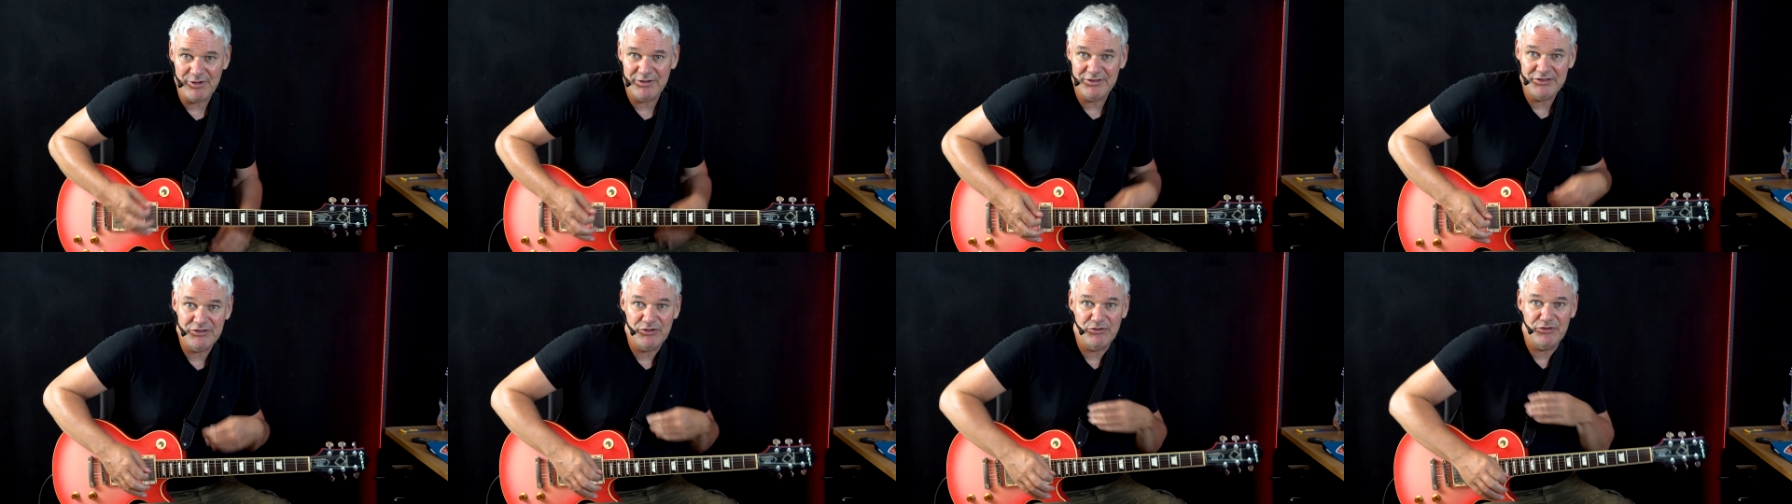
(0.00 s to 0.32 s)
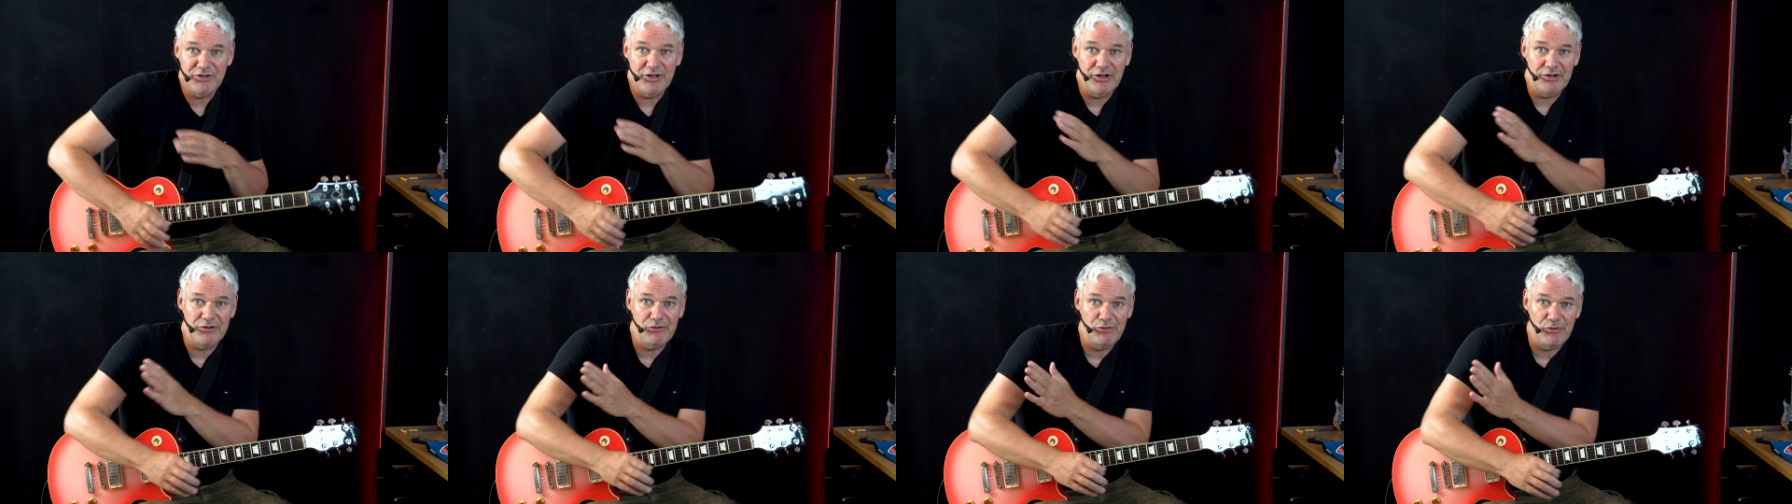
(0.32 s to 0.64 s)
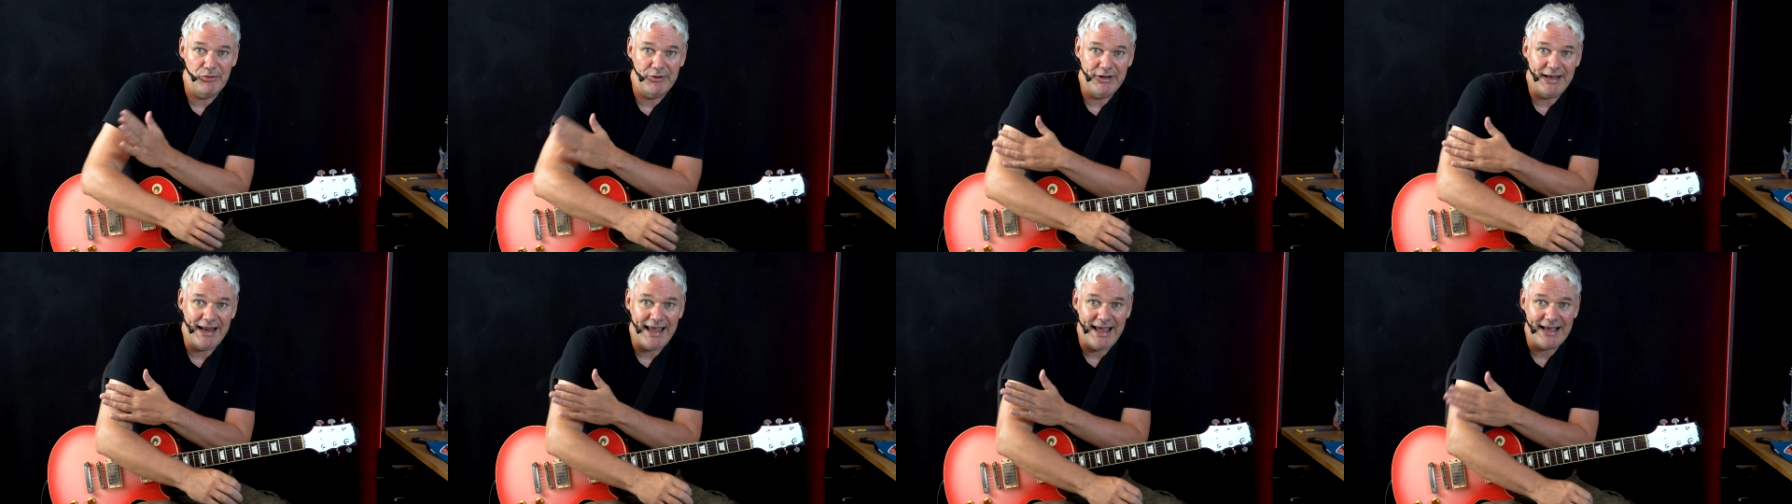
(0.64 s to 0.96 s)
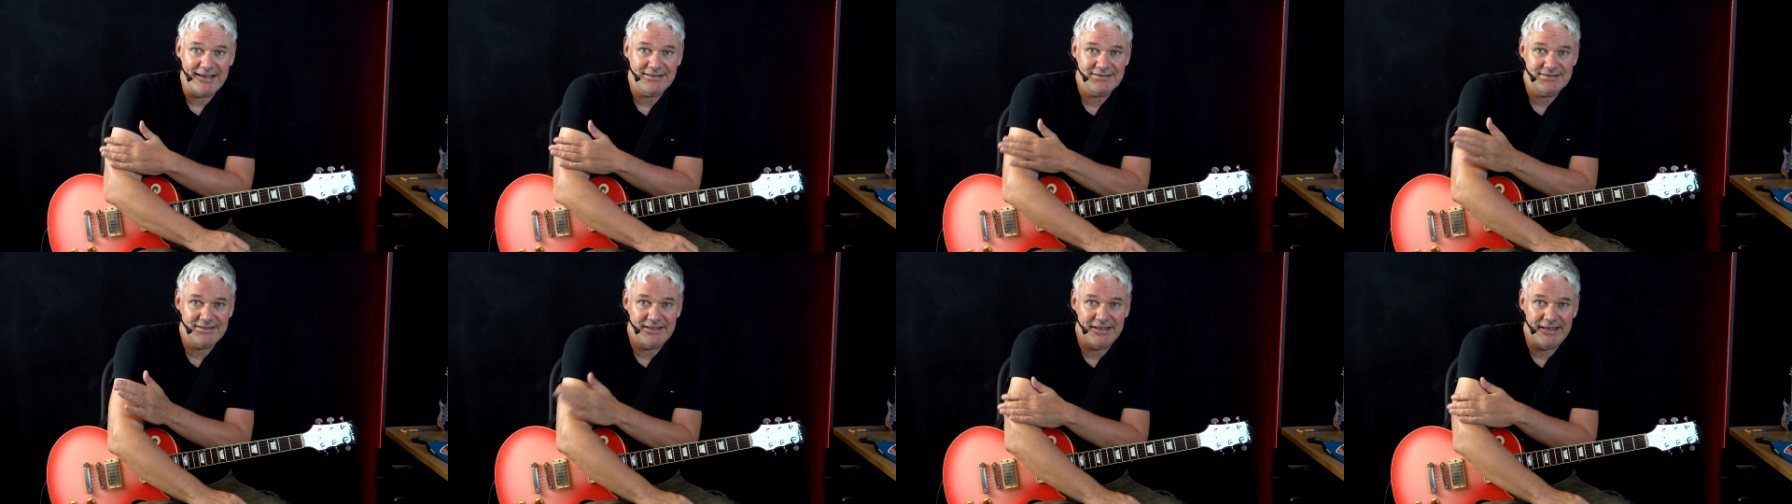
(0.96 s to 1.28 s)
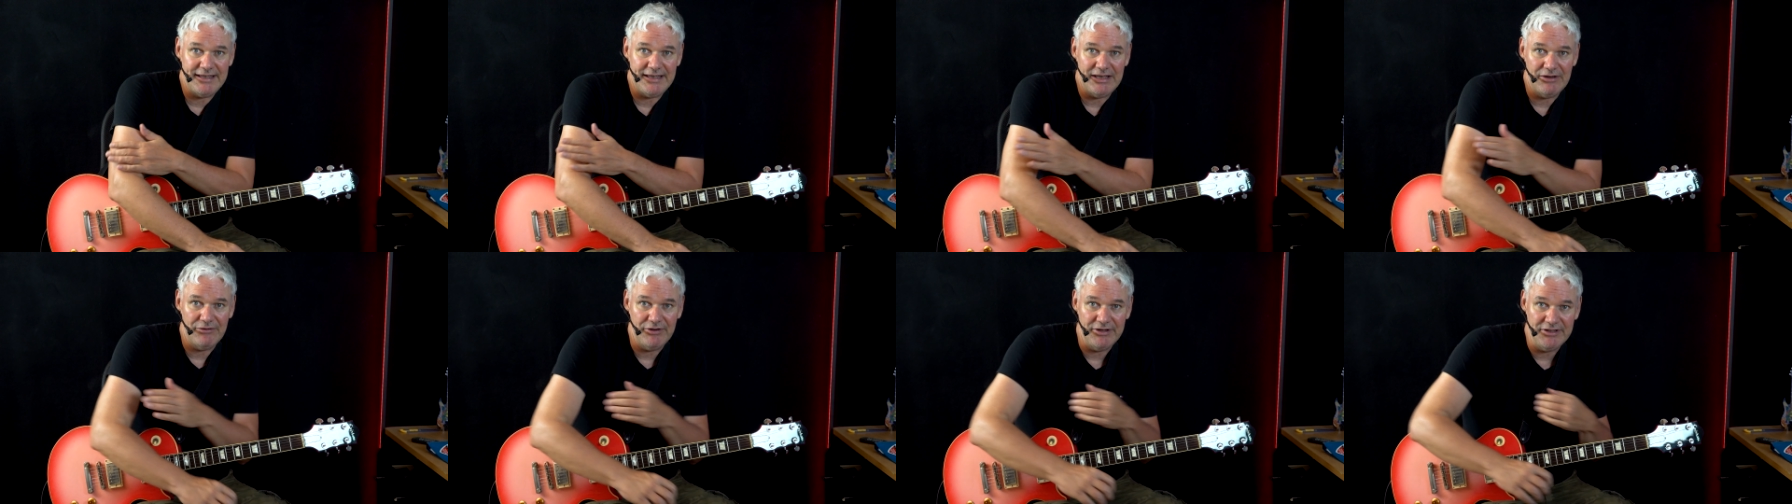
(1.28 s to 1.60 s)
and you're not relaxed
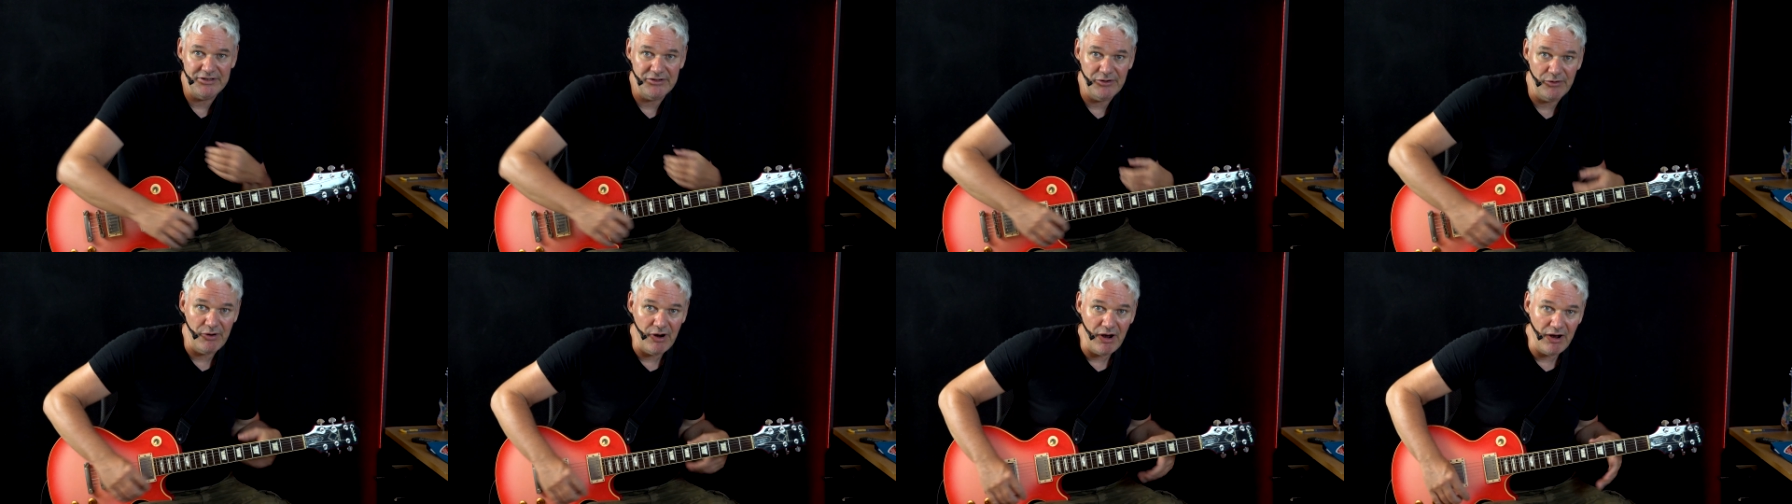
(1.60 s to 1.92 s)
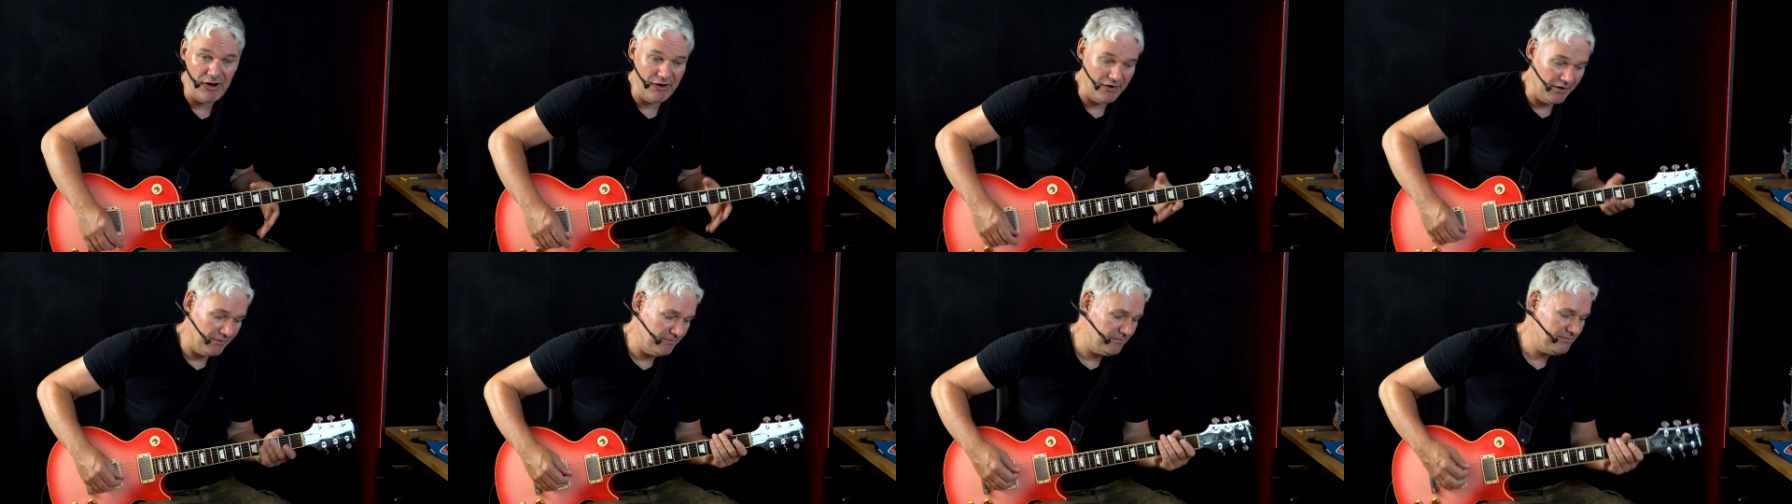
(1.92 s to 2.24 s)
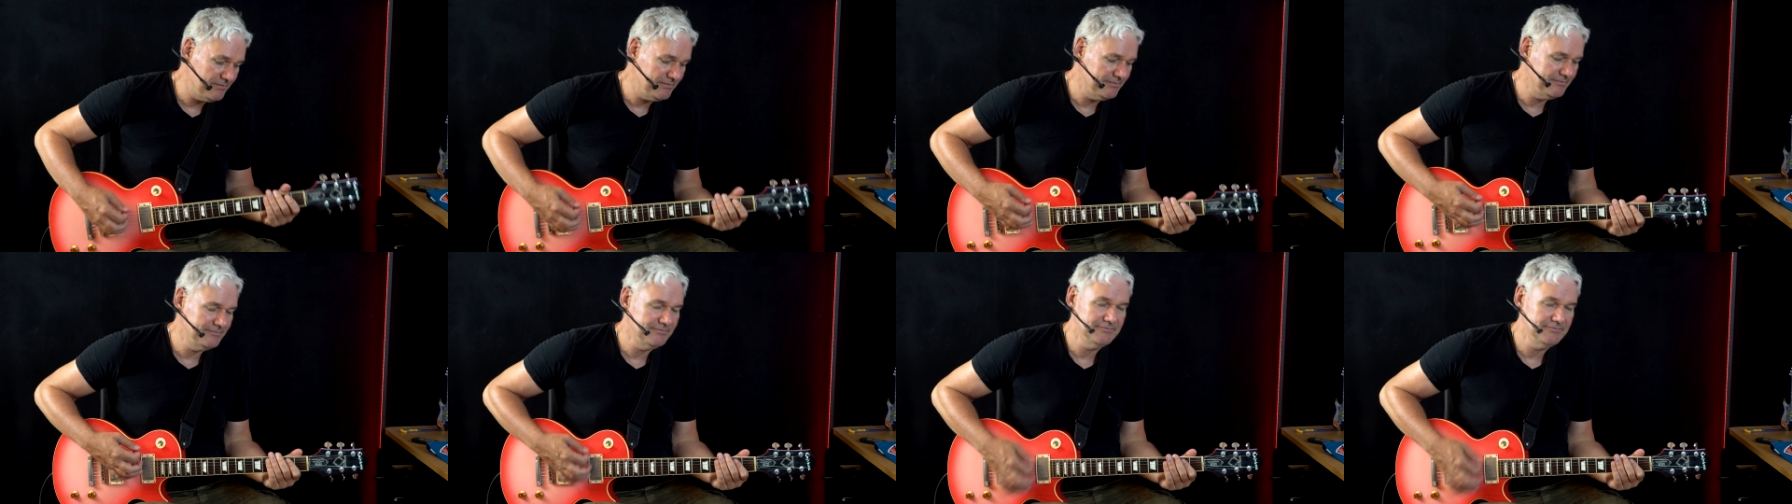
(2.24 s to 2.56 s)
here in your arm,